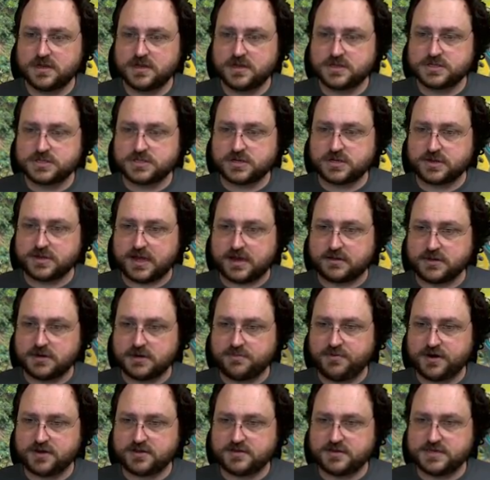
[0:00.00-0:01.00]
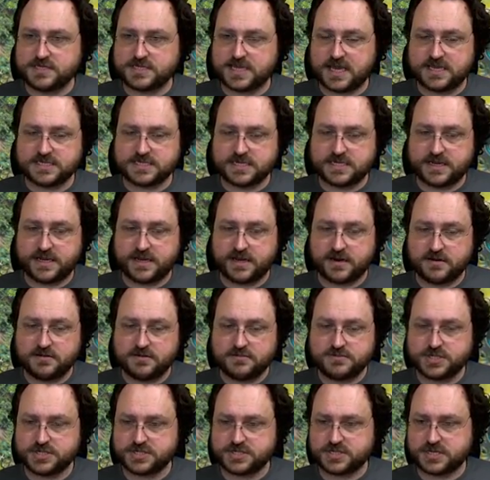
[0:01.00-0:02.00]
So yeah, I'm going to park these guys in here
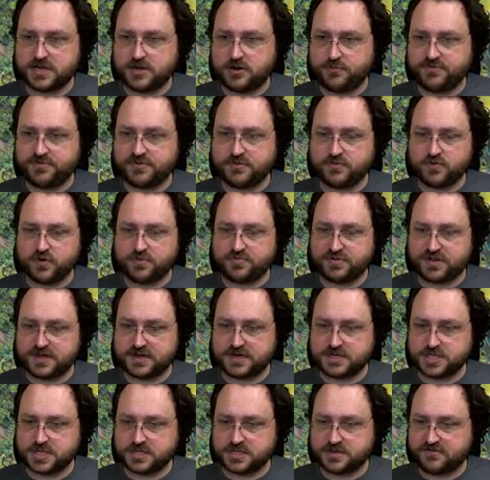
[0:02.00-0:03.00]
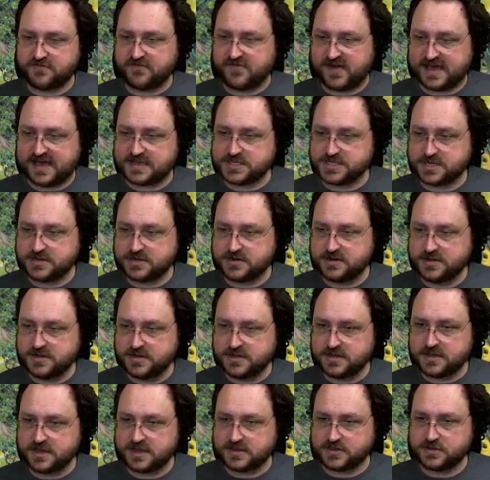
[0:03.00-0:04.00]
just to help them replenish a little faster.
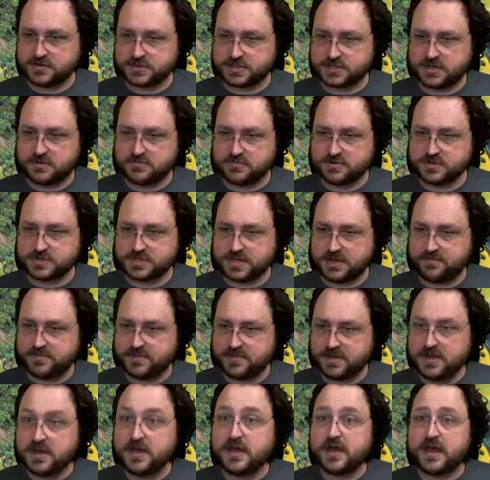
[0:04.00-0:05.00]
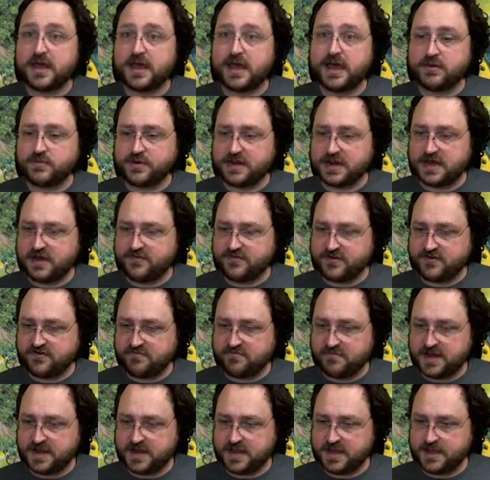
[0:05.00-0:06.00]
Get those numbers up. And we now have enough
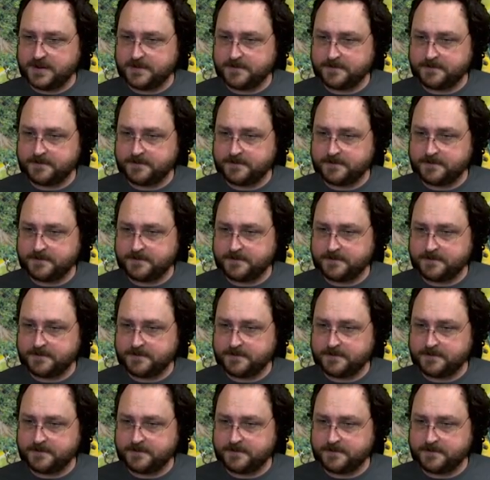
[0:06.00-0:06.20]
money